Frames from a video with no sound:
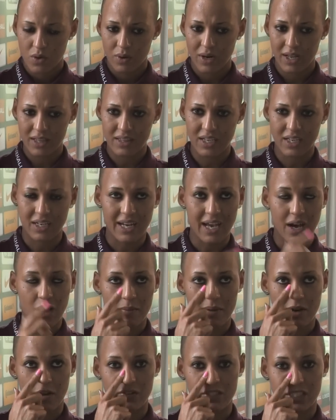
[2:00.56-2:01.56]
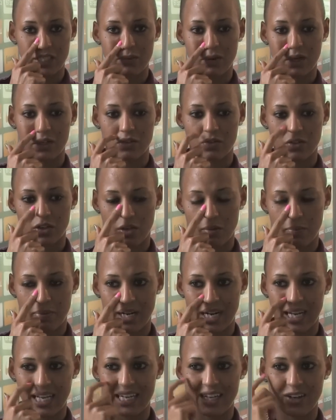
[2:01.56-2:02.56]
Well, I think now, I mean, obviously we're under a
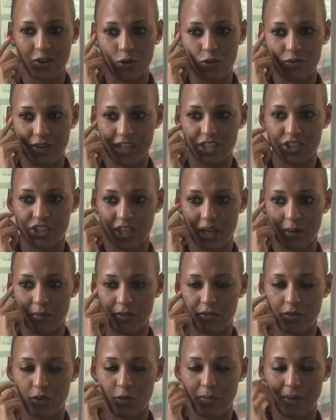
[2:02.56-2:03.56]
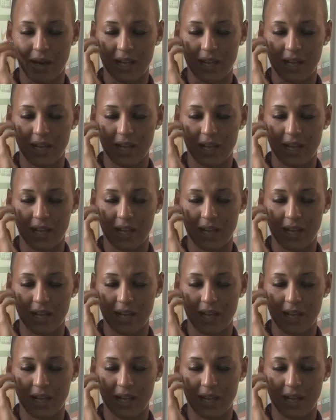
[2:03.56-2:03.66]
completely new regime with new